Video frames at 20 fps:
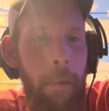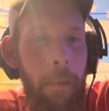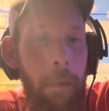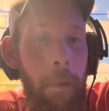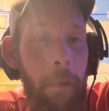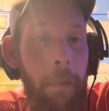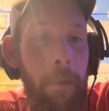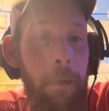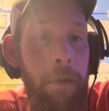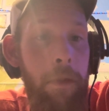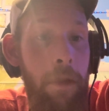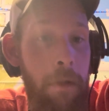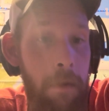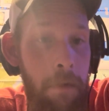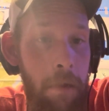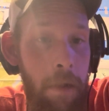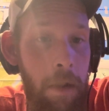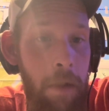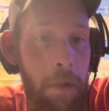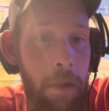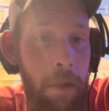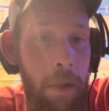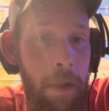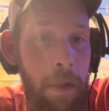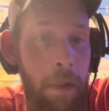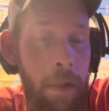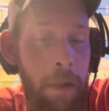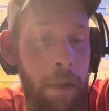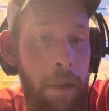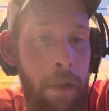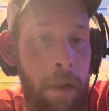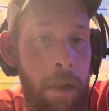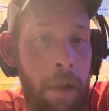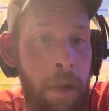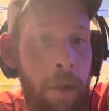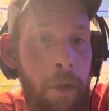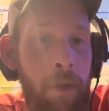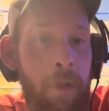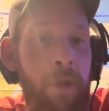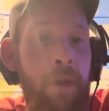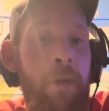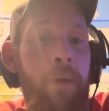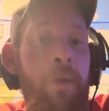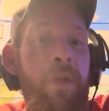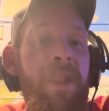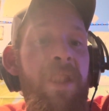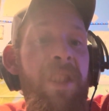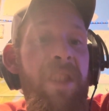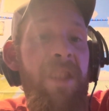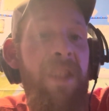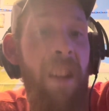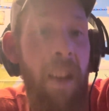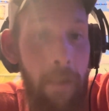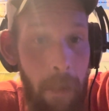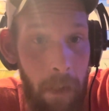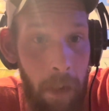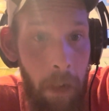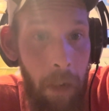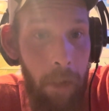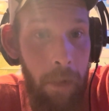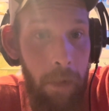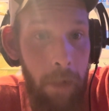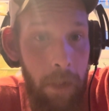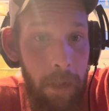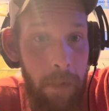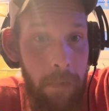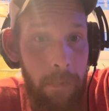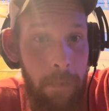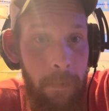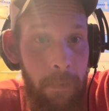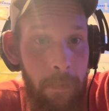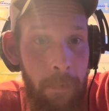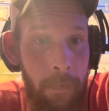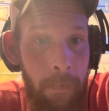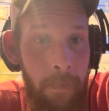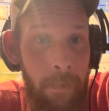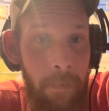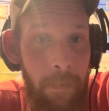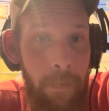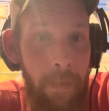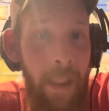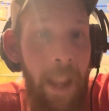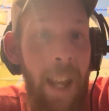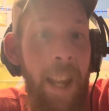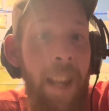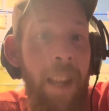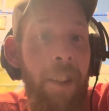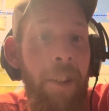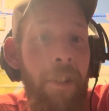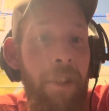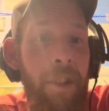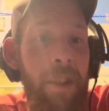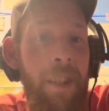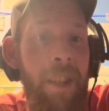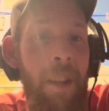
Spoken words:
from 200 to 700. They increased